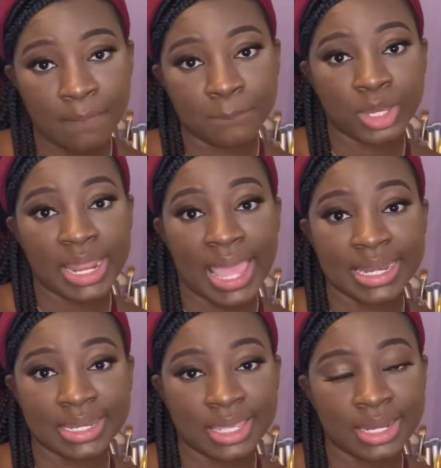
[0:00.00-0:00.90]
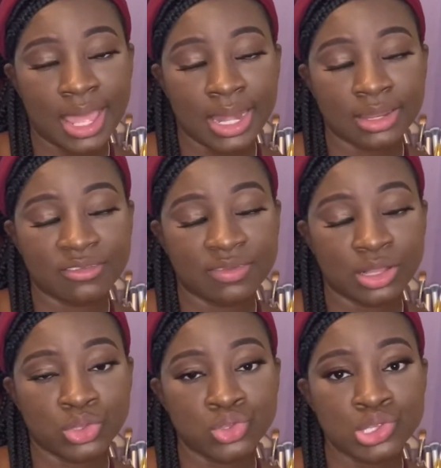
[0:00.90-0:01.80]
but I did, and it
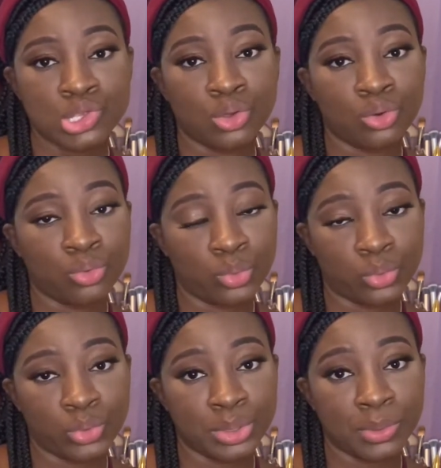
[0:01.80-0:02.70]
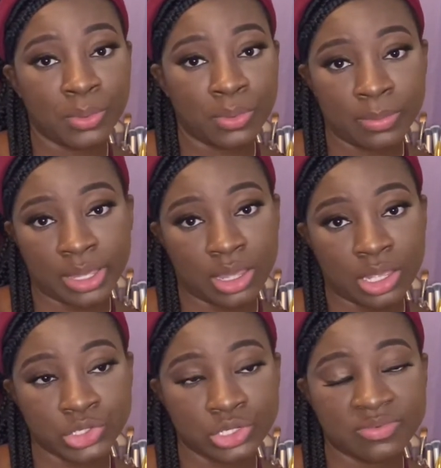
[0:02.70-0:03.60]
felt so good. Oh my
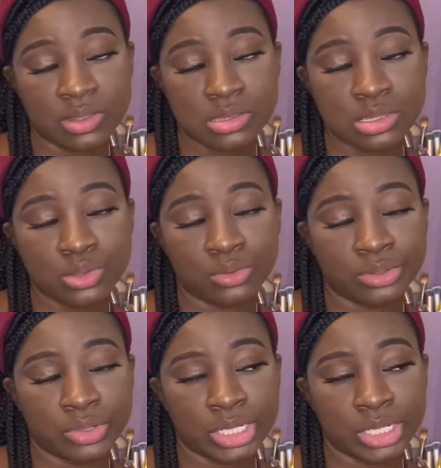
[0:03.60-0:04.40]
gosh, it felt so good.